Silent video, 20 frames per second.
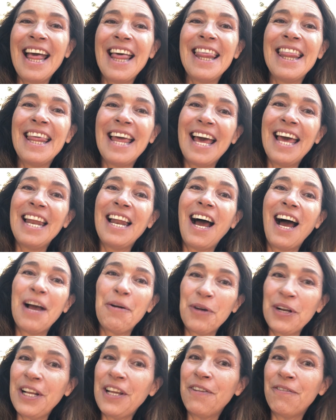then I
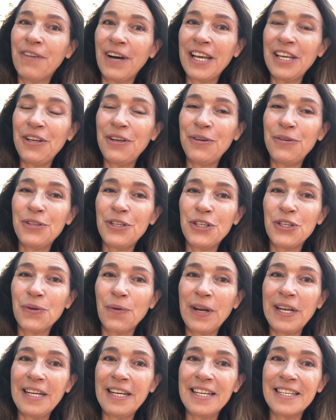want to invite you to
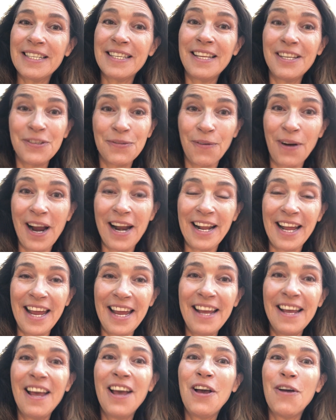join us this
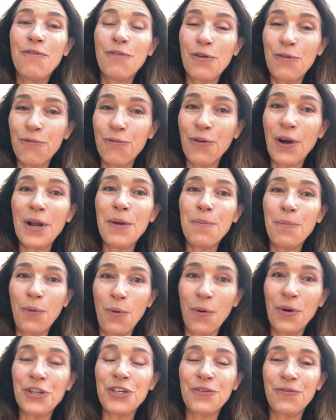Friday for Front
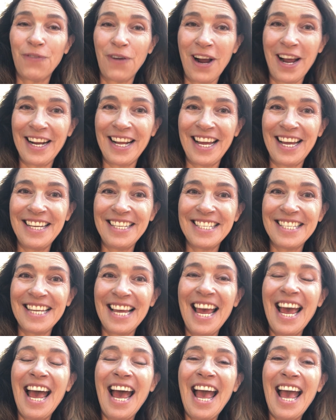Porch Fridays.
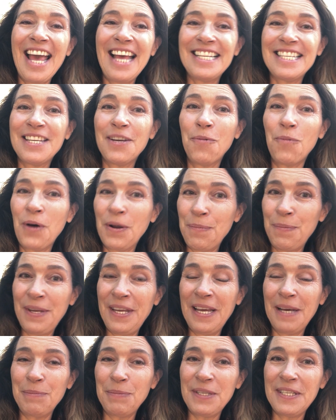It's at 1
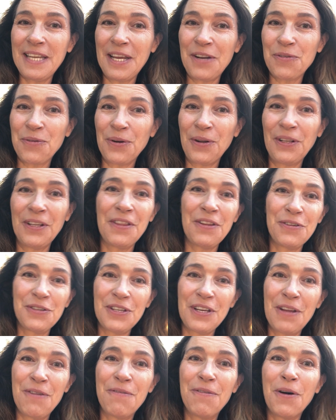p.m. Central, and
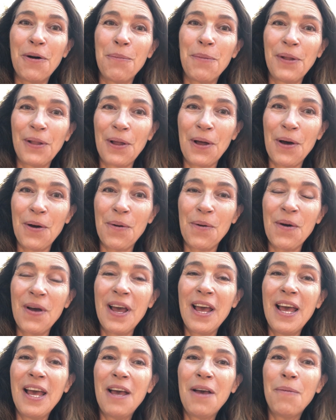there's info below.
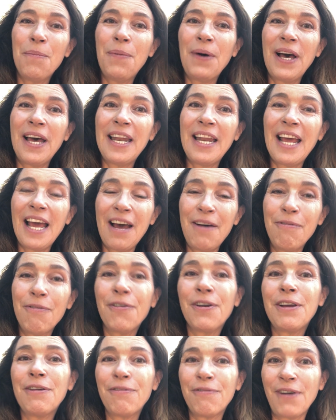But
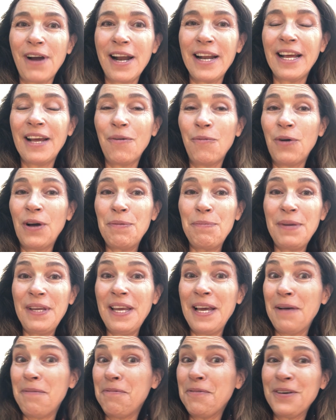every Friday at 1
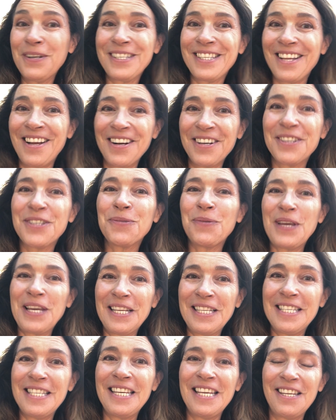p.m., for as long as we
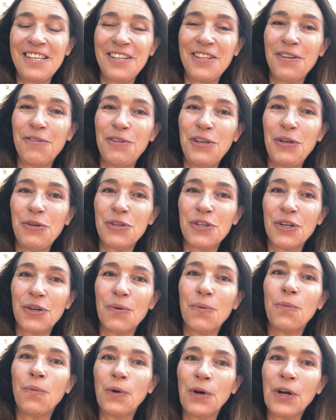can see into the future,
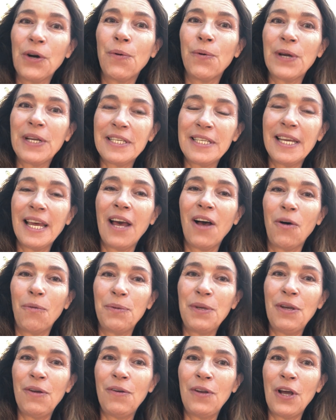we're going to
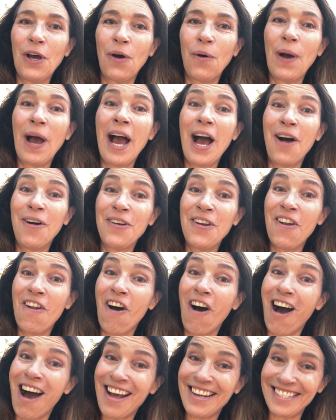help you know how
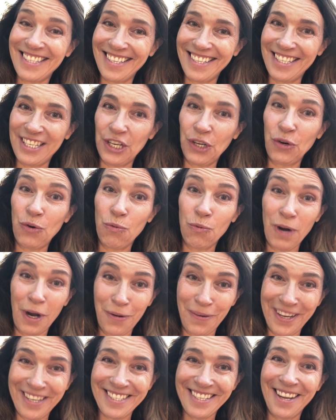not to
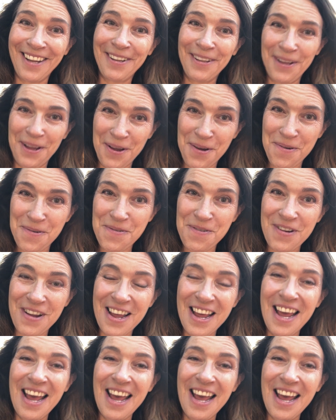grow it alone,